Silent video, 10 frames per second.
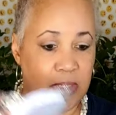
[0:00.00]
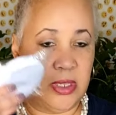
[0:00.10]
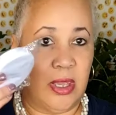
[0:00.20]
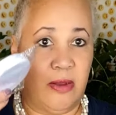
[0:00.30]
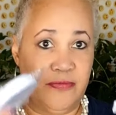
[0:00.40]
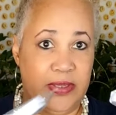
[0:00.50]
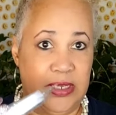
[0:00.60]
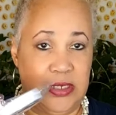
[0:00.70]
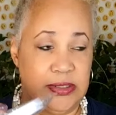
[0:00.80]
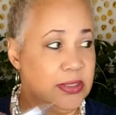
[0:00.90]
of
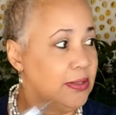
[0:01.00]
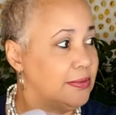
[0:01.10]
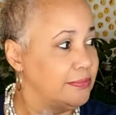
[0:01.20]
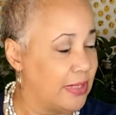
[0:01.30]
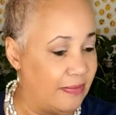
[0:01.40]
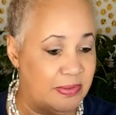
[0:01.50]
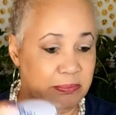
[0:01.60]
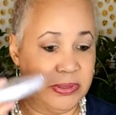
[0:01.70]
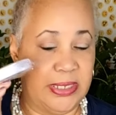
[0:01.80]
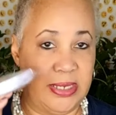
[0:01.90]
these. I've been
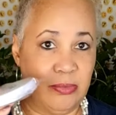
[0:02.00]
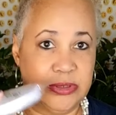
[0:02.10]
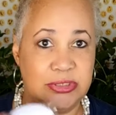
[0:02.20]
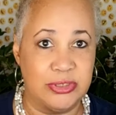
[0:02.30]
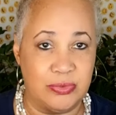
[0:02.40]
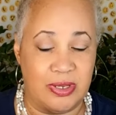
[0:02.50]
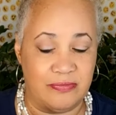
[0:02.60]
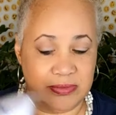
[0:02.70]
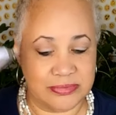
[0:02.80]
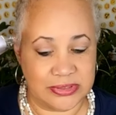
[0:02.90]
playing with 2 of
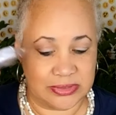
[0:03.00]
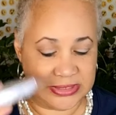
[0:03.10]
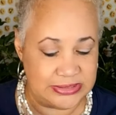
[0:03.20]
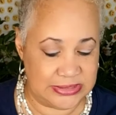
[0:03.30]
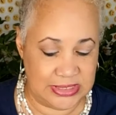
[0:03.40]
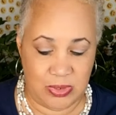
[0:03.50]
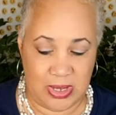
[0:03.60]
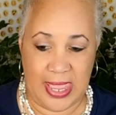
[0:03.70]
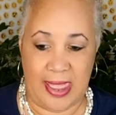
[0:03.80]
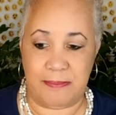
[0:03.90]
them, so let's see what
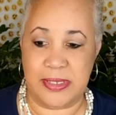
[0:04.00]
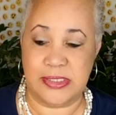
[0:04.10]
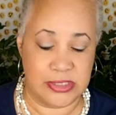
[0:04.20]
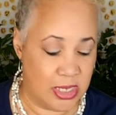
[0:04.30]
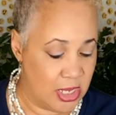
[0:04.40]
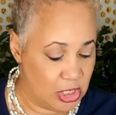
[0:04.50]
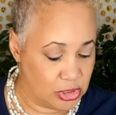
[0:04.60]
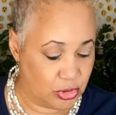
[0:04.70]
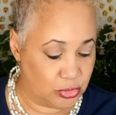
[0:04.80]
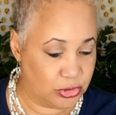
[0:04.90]
happens.
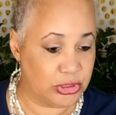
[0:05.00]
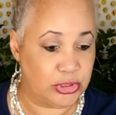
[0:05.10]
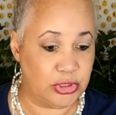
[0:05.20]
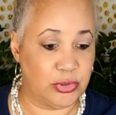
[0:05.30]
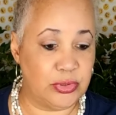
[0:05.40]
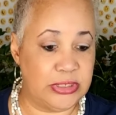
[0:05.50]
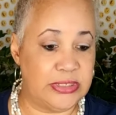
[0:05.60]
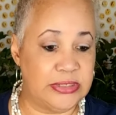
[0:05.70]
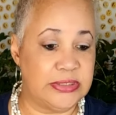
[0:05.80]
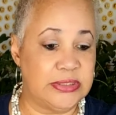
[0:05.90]
So to do
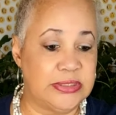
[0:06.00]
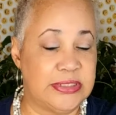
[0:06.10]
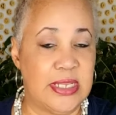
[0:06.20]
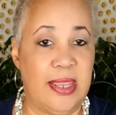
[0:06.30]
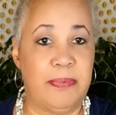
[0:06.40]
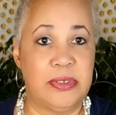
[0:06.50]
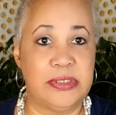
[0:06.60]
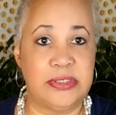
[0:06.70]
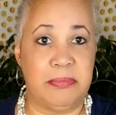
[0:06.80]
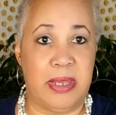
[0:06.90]
this snap-on
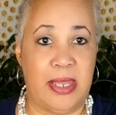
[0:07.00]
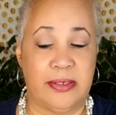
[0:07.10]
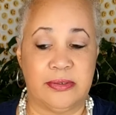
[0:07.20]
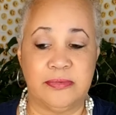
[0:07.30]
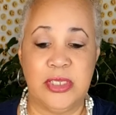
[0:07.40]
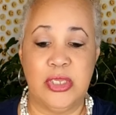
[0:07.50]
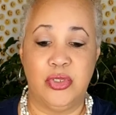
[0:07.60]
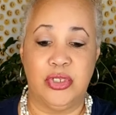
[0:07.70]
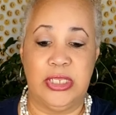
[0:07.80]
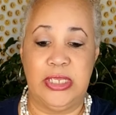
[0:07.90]
smile, you
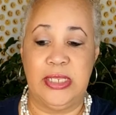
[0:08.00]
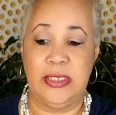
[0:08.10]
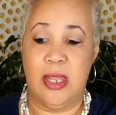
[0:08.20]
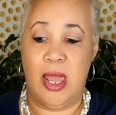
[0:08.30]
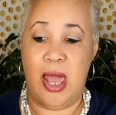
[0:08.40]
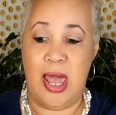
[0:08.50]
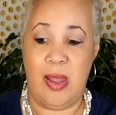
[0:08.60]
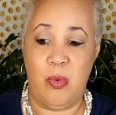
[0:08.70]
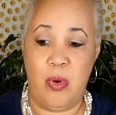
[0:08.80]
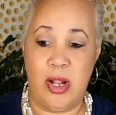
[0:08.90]
need hot
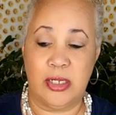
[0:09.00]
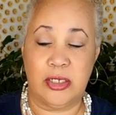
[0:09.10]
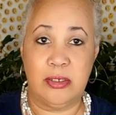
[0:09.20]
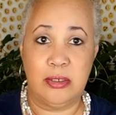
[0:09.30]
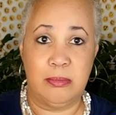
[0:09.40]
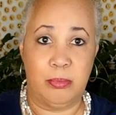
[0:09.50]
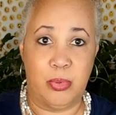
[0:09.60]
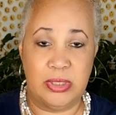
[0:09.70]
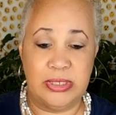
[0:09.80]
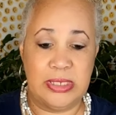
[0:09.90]
water,
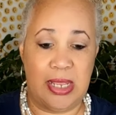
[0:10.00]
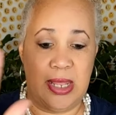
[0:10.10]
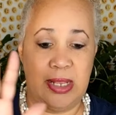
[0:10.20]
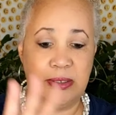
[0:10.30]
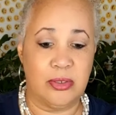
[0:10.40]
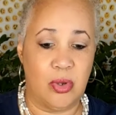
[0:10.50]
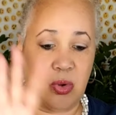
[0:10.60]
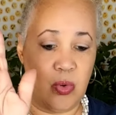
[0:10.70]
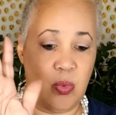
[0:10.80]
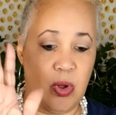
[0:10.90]
boiling hot,
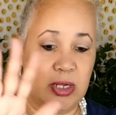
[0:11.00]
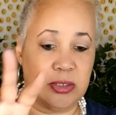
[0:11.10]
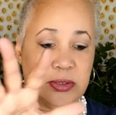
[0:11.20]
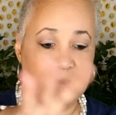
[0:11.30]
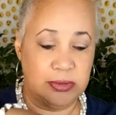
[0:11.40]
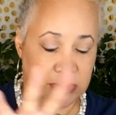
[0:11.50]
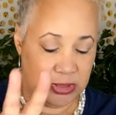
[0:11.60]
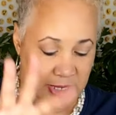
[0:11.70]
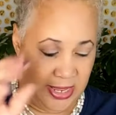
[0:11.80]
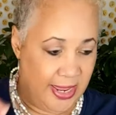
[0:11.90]
cold water,
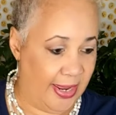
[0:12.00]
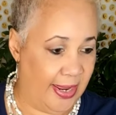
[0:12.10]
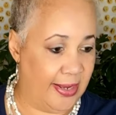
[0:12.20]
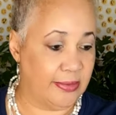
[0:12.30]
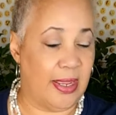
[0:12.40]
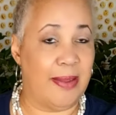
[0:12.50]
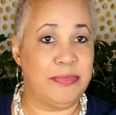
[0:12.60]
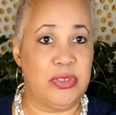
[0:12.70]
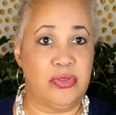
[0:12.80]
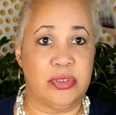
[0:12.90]
and I'm
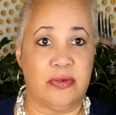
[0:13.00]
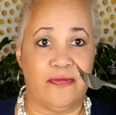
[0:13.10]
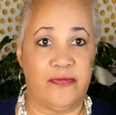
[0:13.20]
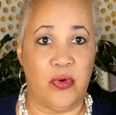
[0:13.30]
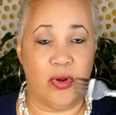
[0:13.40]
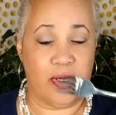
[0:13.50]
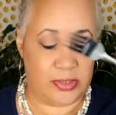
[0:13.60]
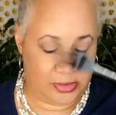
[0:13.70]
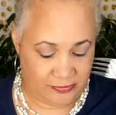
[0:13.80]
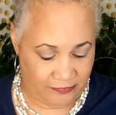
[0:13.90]
using a fork
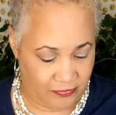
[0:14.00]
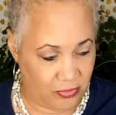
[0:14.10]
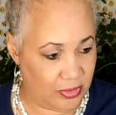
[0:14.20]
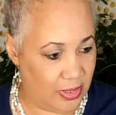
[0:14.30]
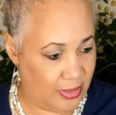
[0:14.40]
for